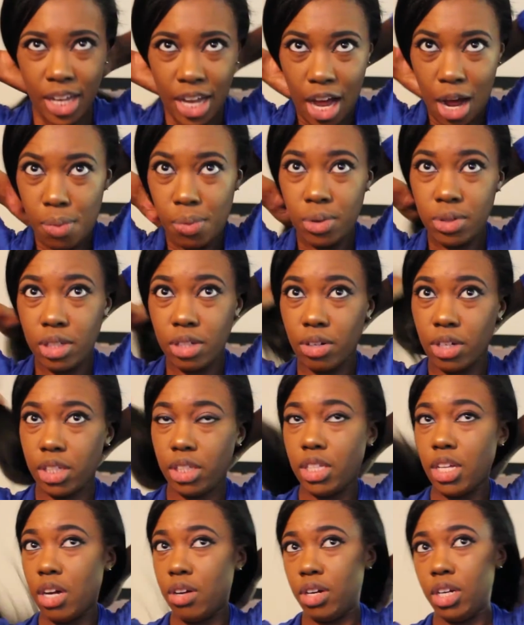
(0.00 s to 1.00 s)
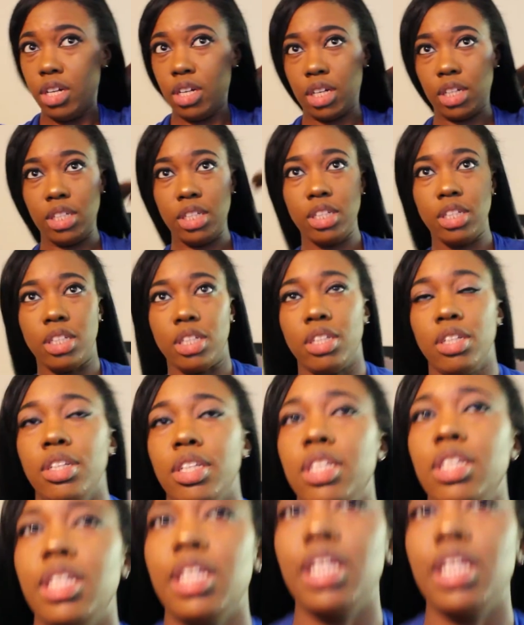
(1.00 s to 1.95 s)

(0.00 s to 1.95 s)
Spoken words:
I won't sew this down either because this